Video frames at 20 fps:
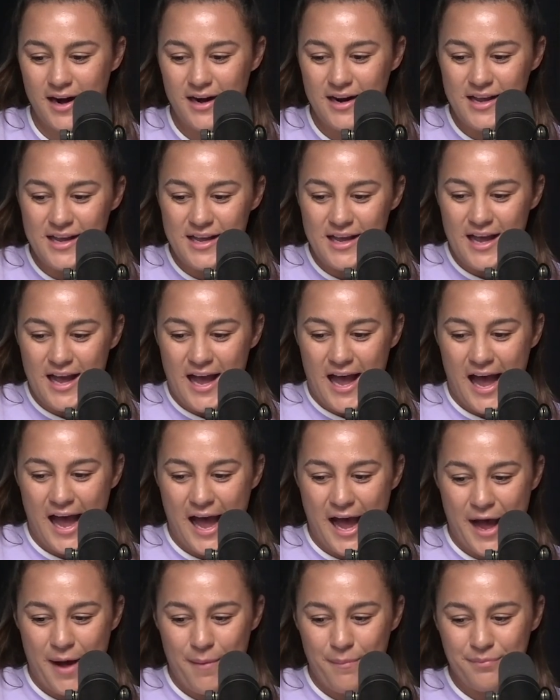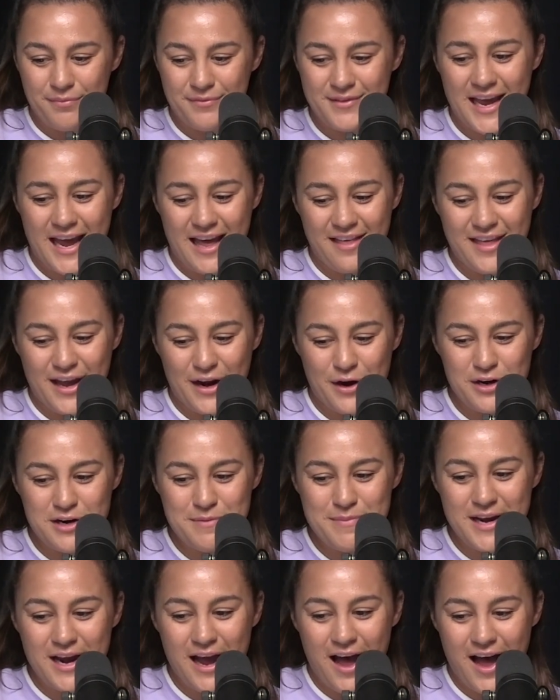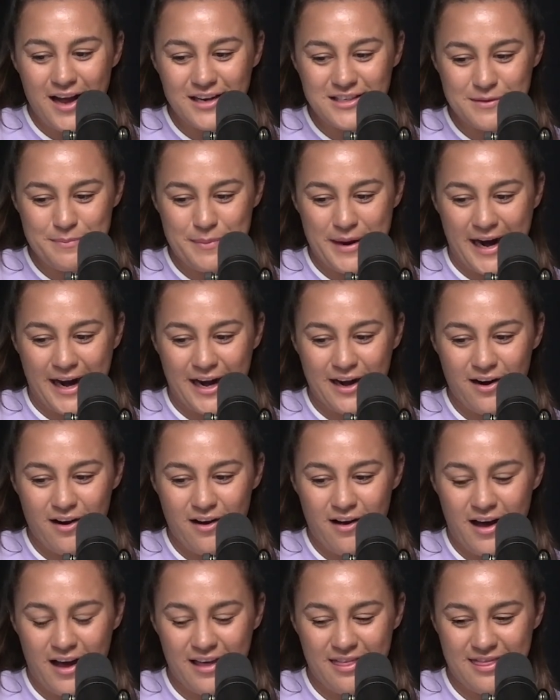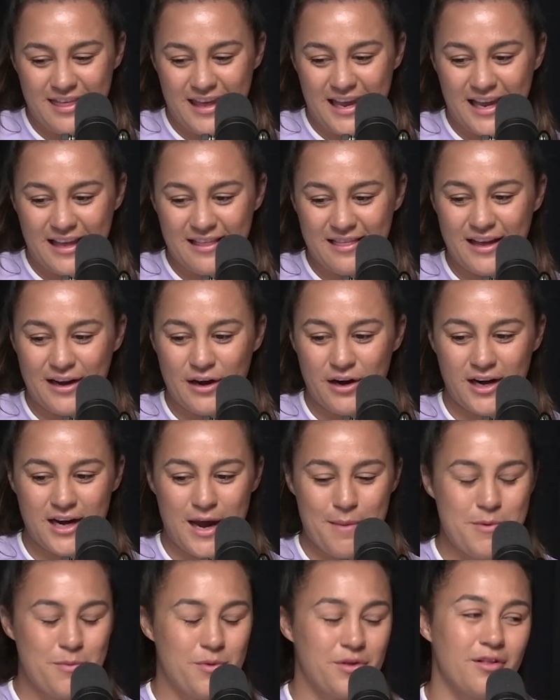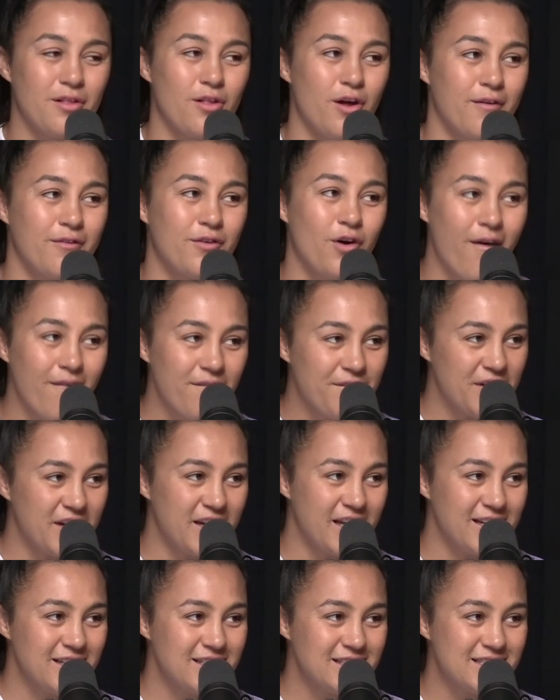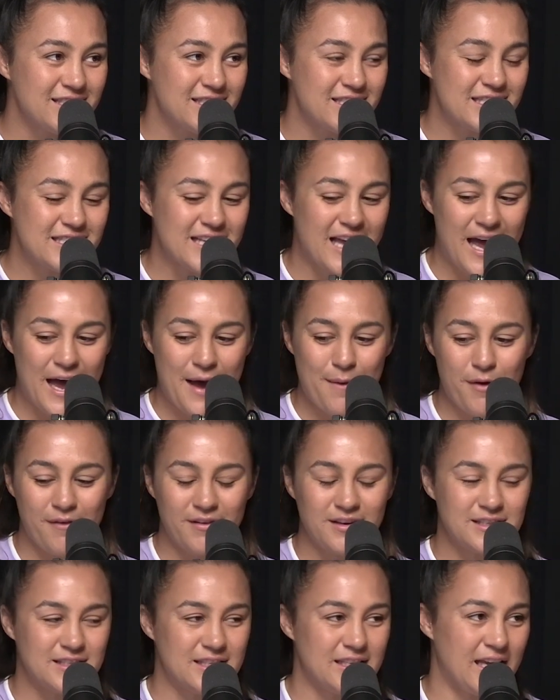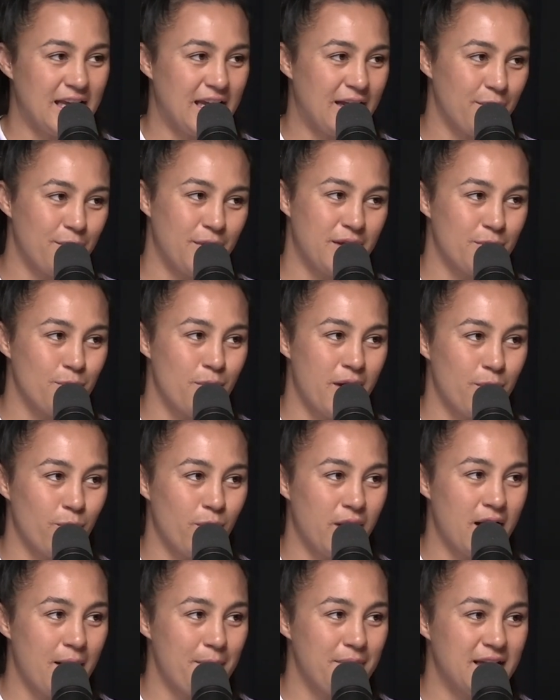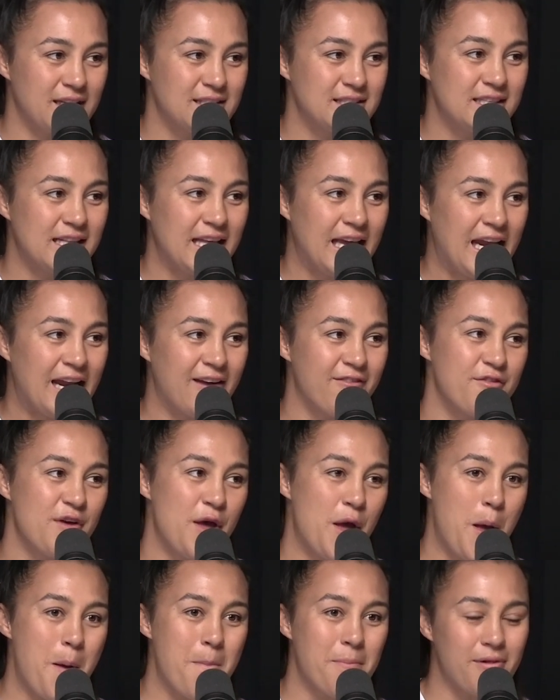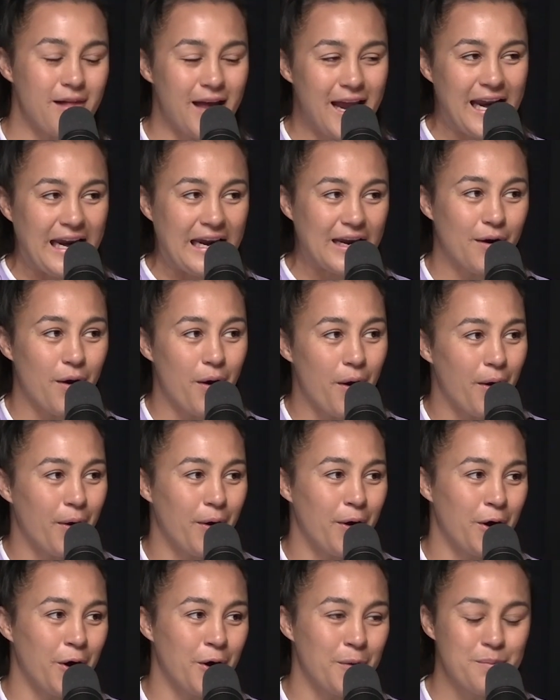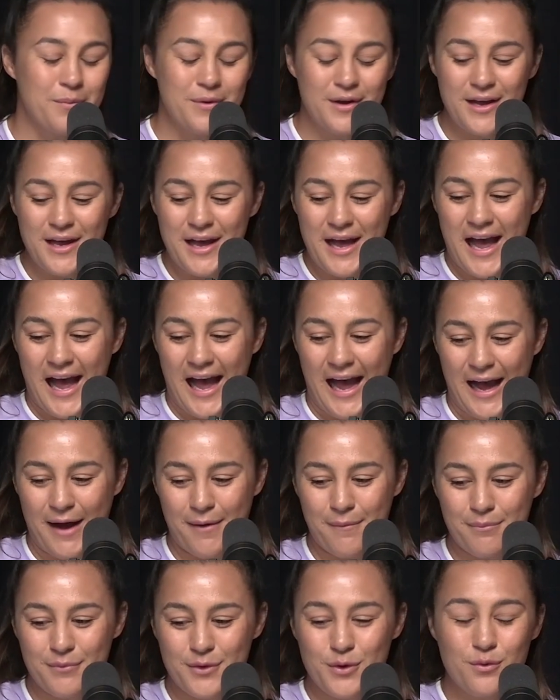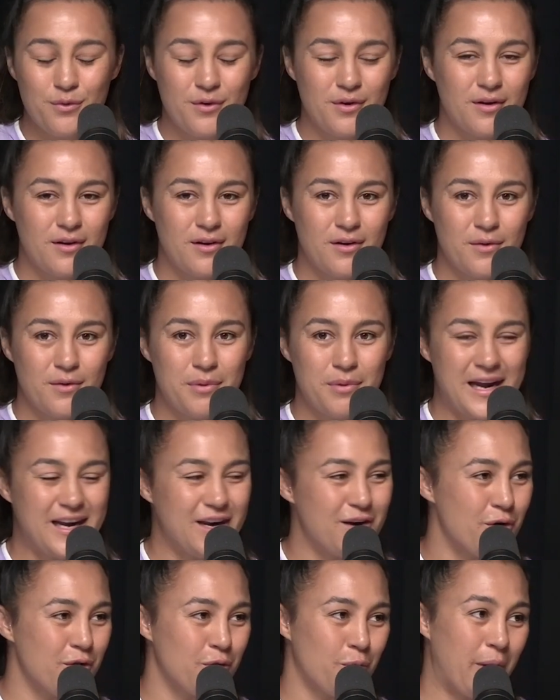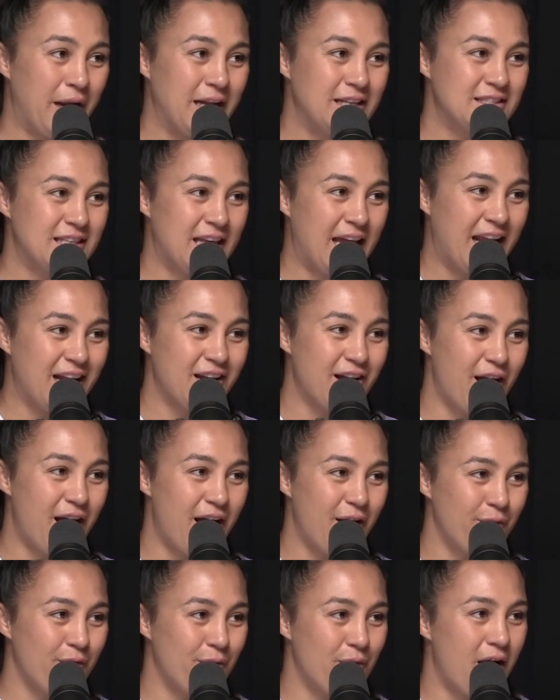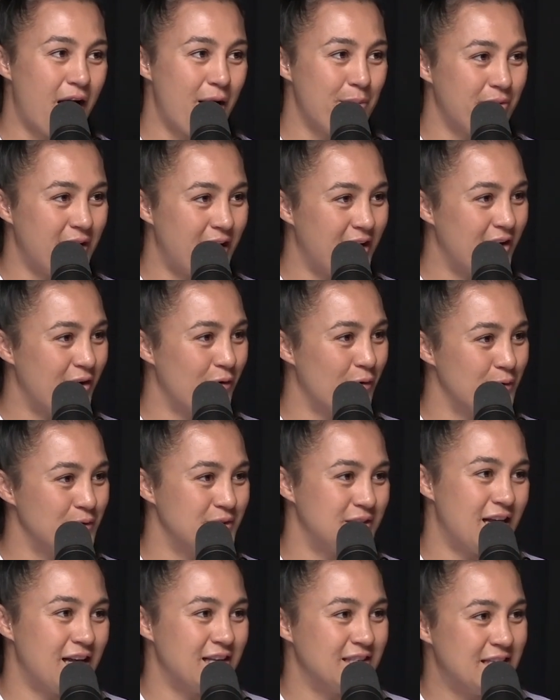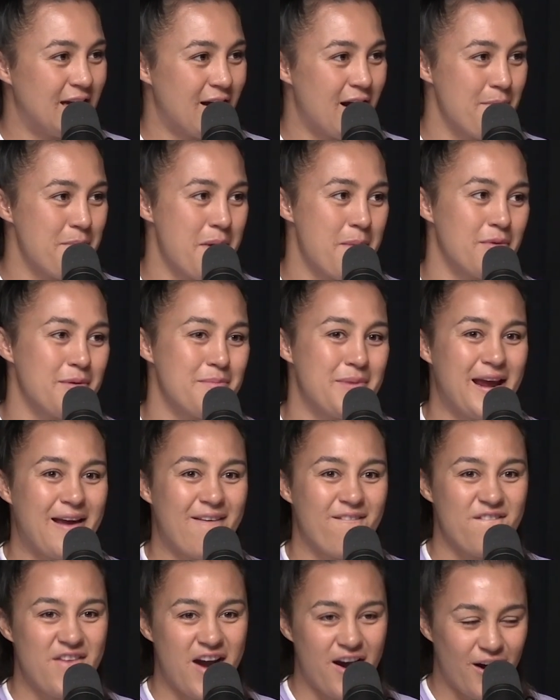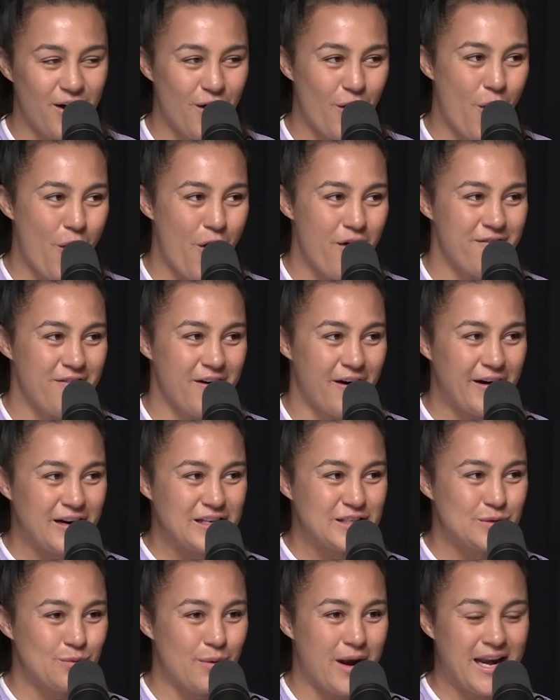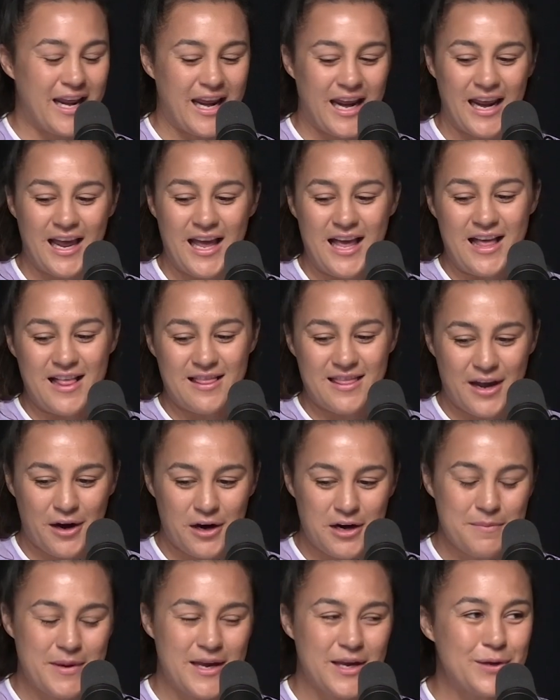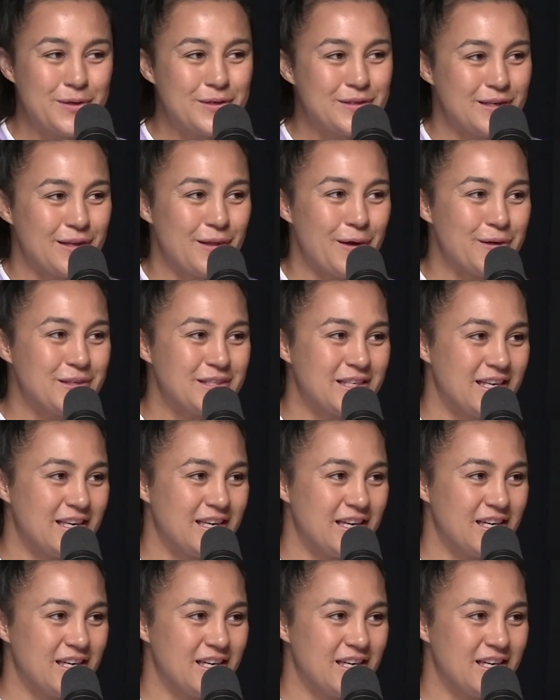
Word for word: But um, yeah, they're going to be hard to beat. I think they're going to come in with a lot of confidence, um, obviously, with one win up their sleeve, playing at home, um, playing in North Queensland. I, I played at All Stars there. I remember it being very hot, very sweaty. They're going to be used to those